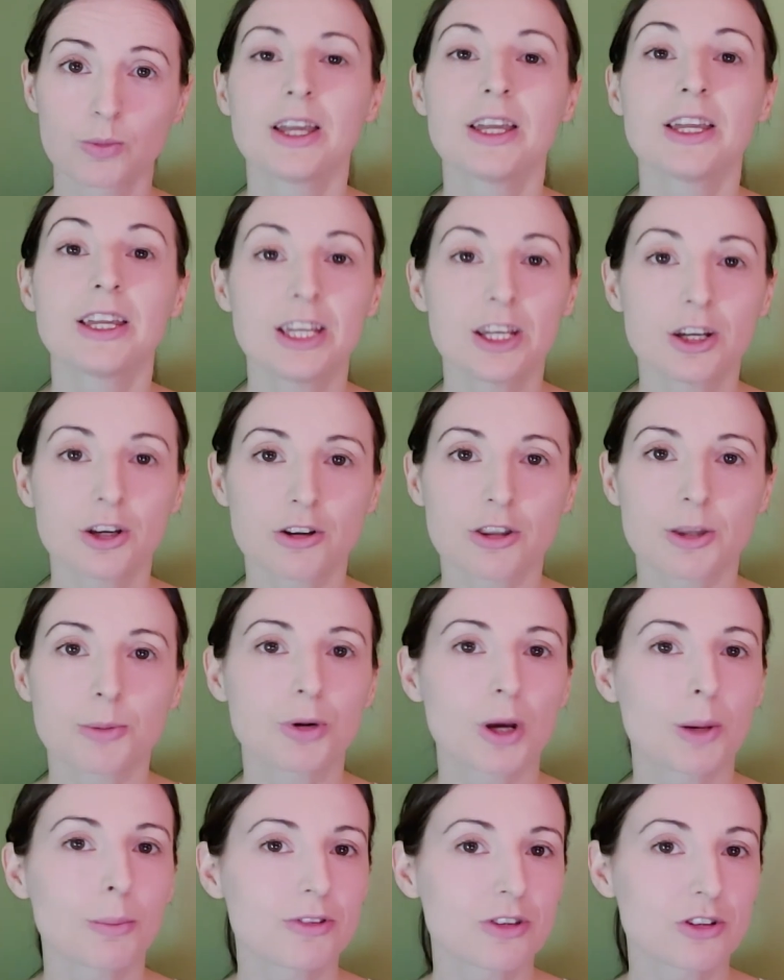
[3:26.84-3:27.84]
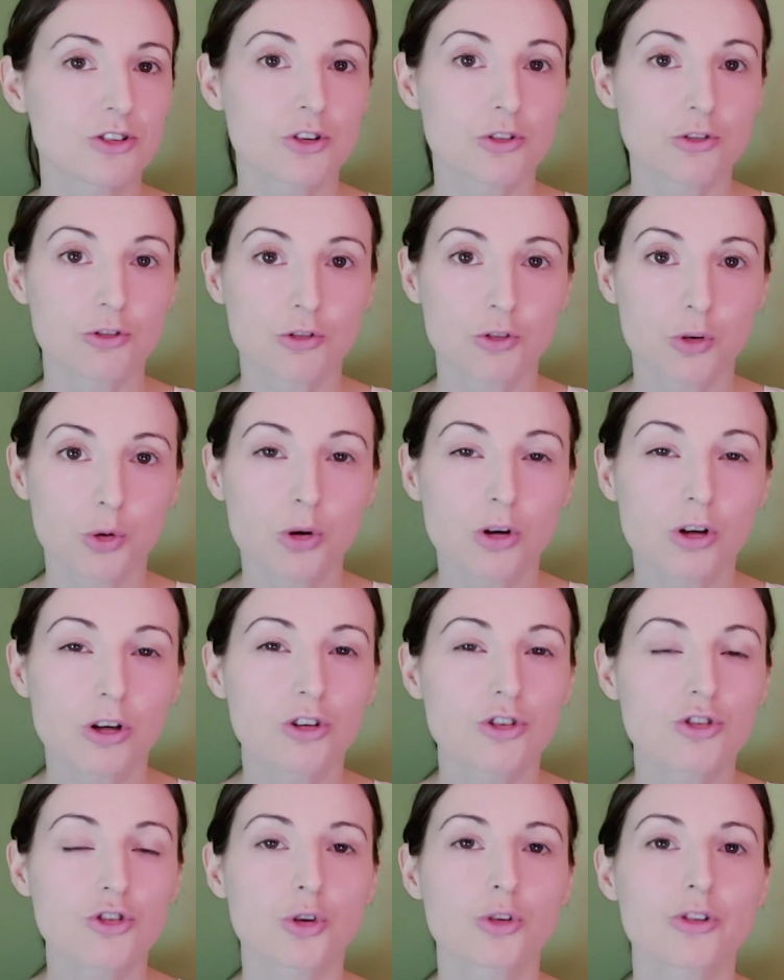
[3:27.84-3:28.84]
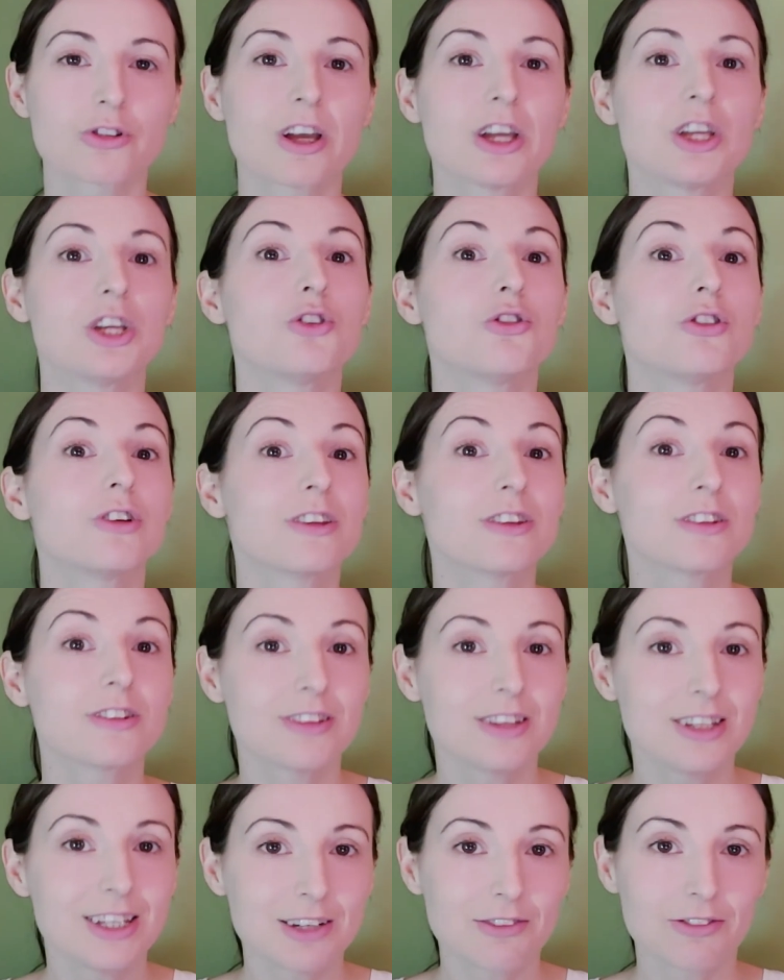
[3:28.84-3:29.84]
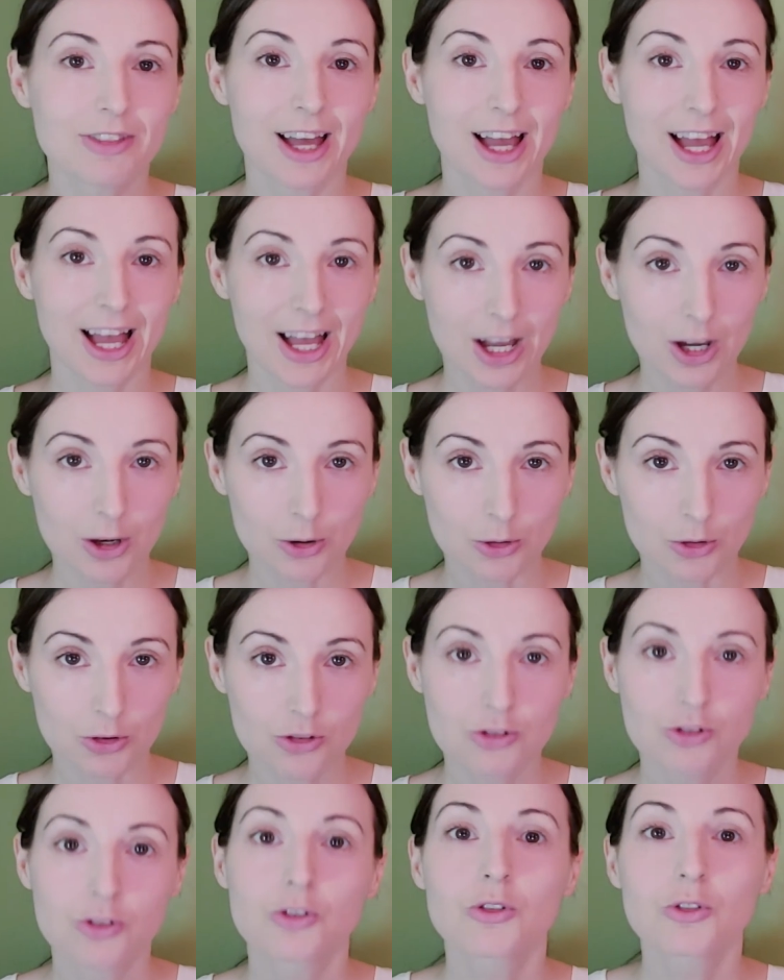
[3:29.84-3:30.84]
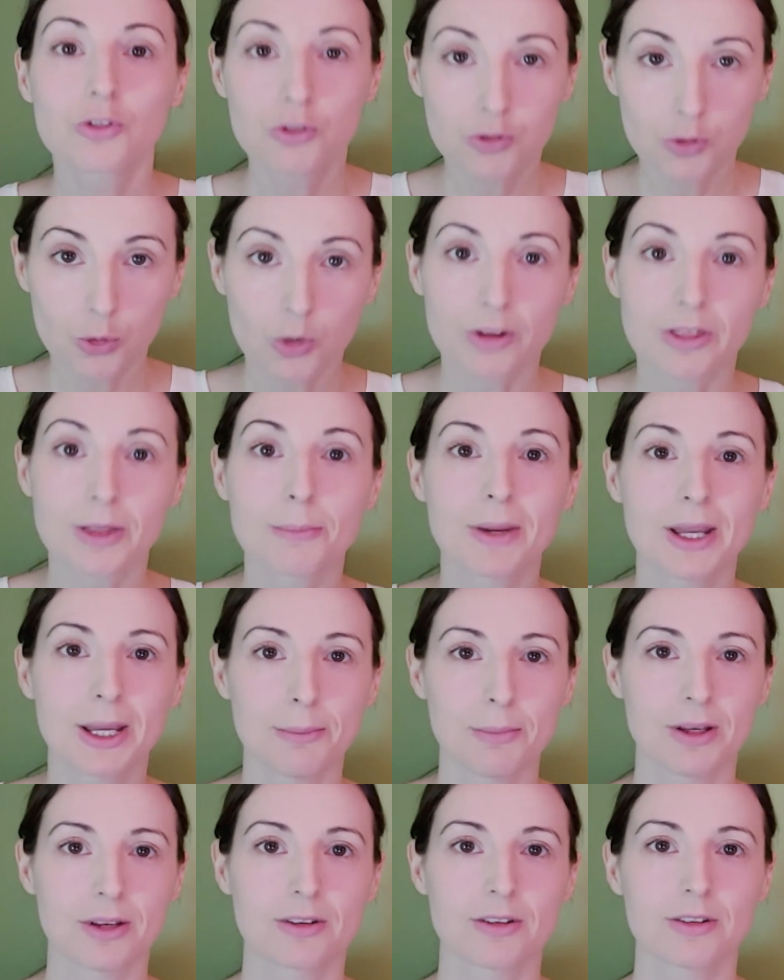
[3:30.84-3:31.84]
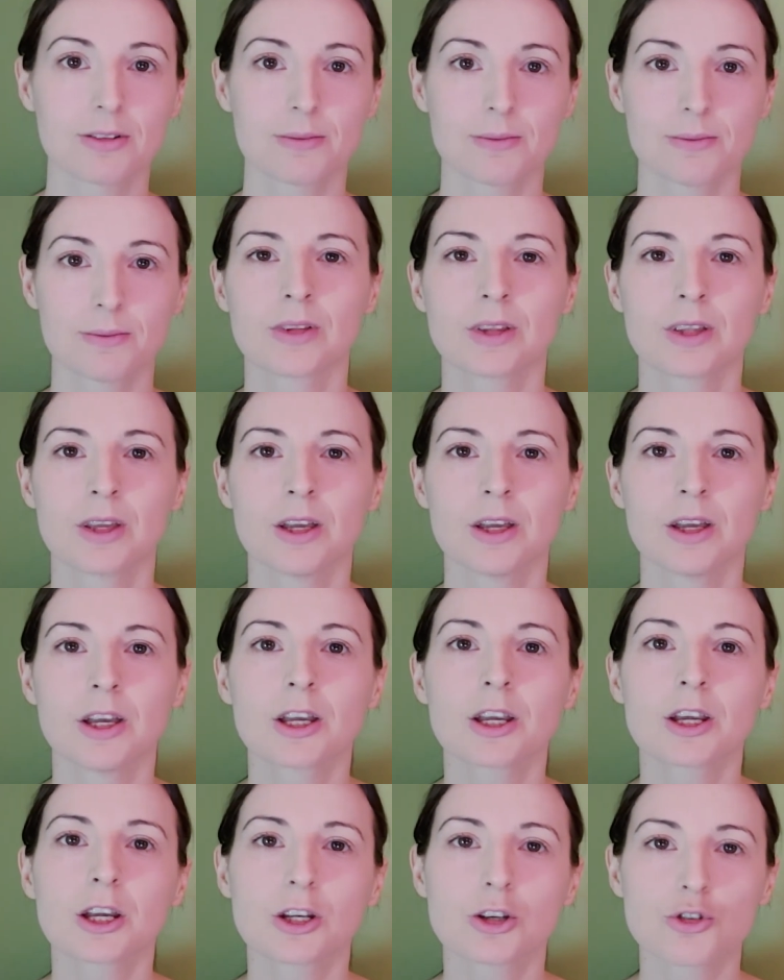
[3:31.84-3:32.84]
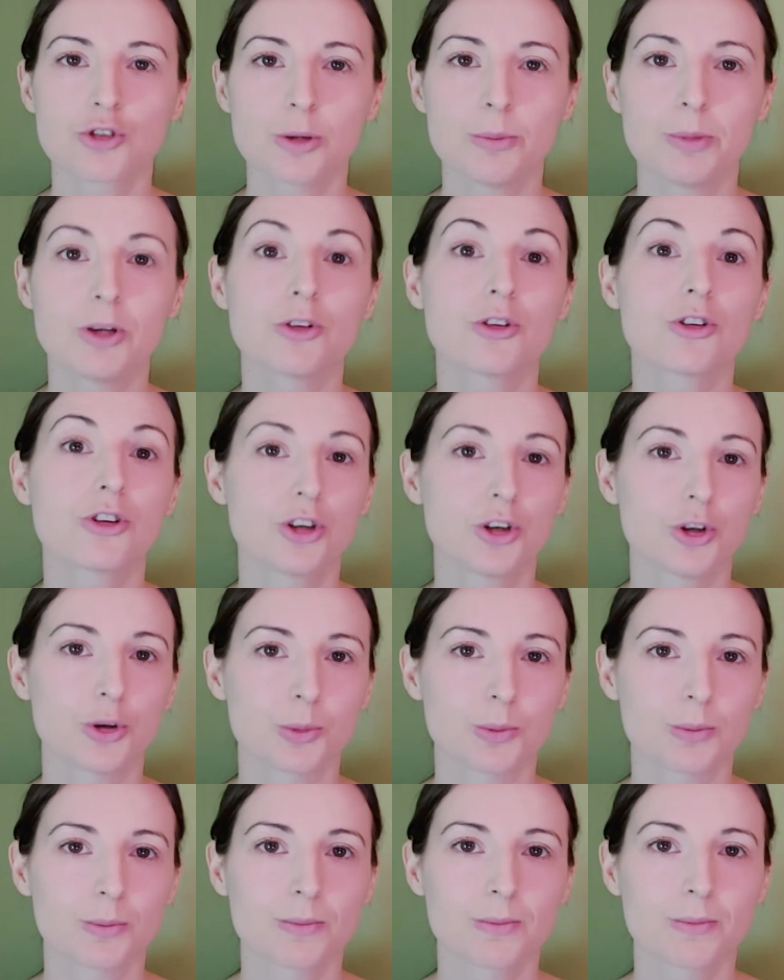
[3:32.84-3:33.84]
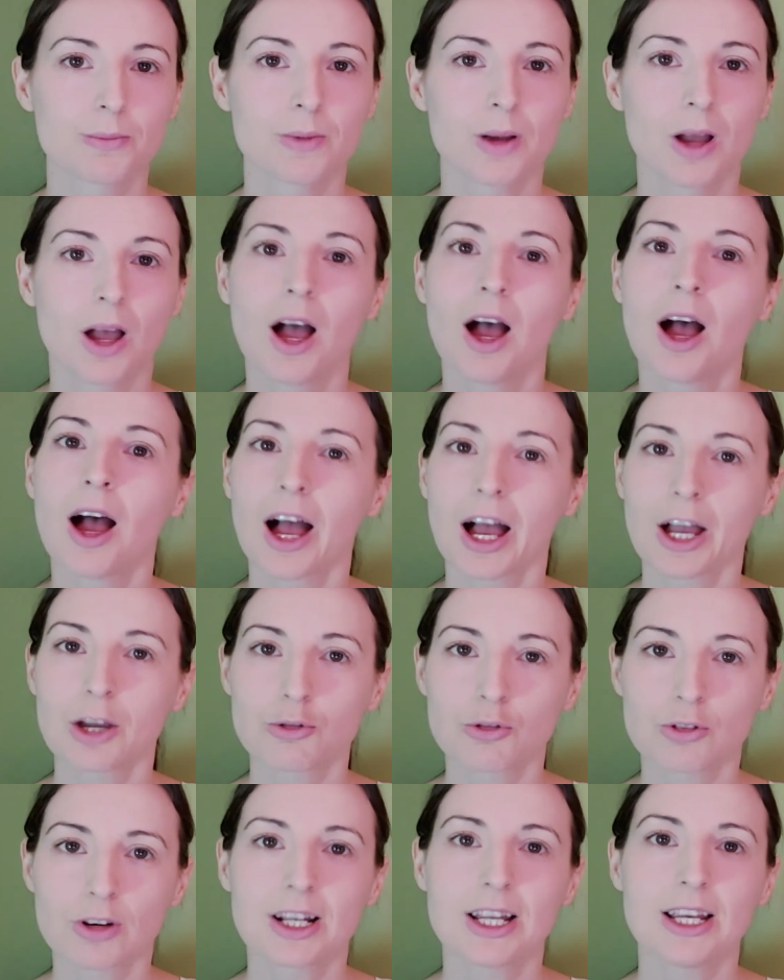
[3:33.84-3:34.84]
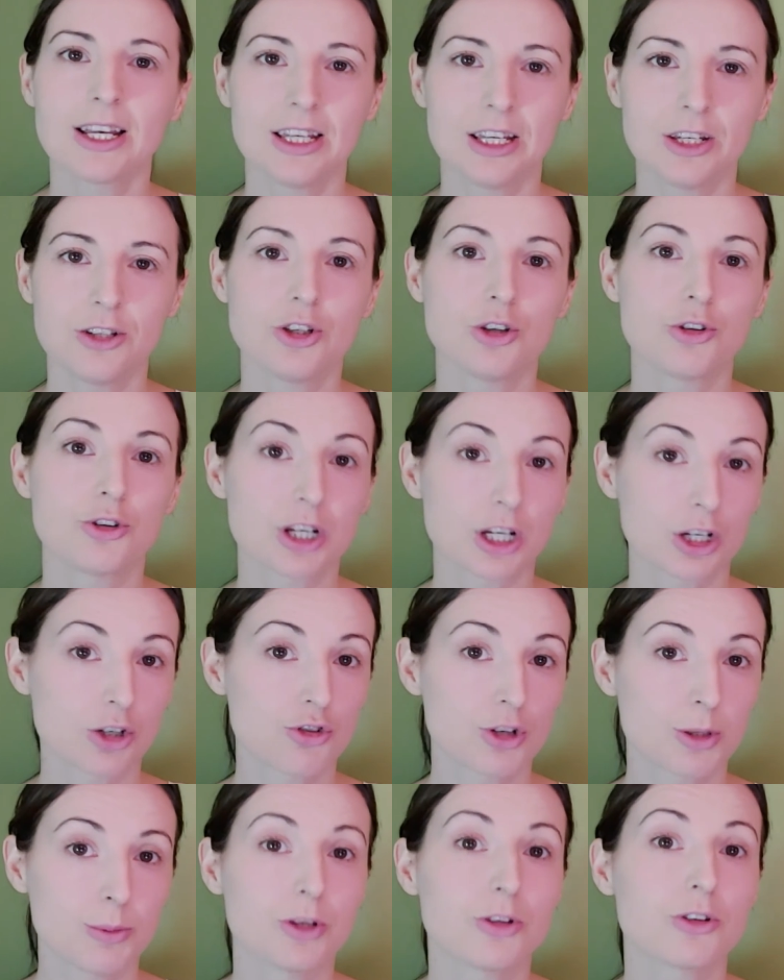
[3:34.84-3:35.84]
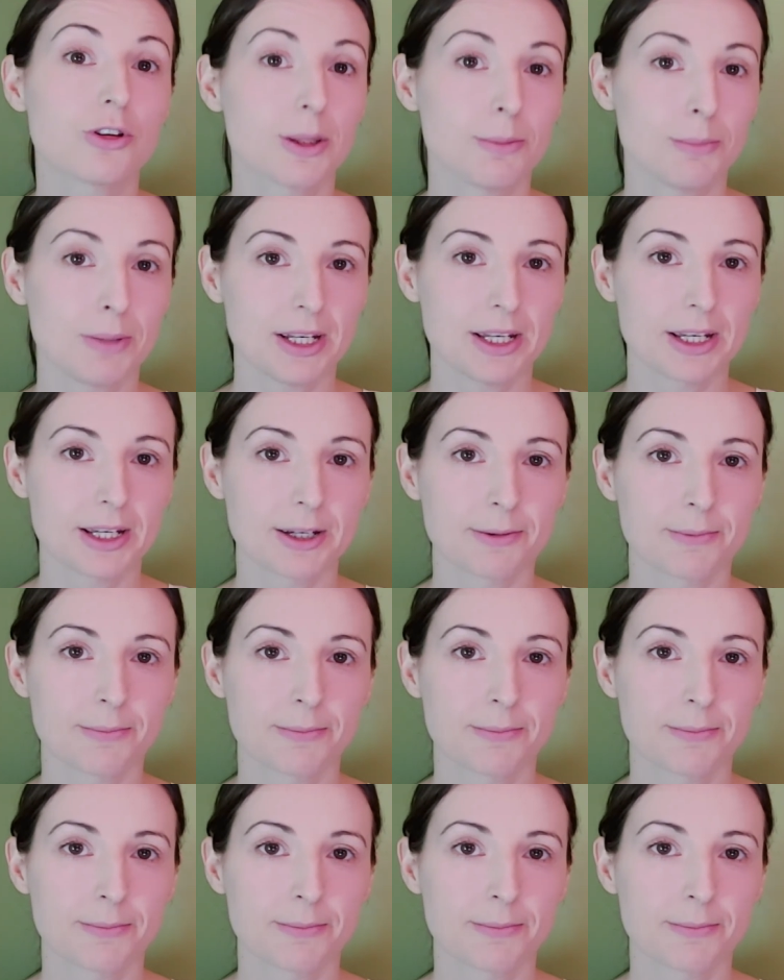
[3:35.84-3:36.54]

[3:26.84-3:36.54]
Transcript: Here, the preposition for shows that you've received the house for the payment. Contribute to. I really need you to contribute to the meeting.